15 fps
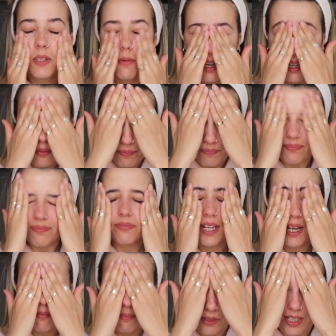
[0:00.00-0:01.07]
Well,
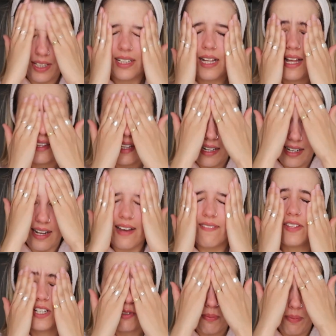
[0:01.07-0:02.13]
I'm really glad that I
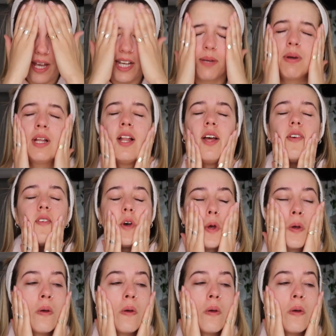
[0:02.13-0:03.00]
have this one back in my life.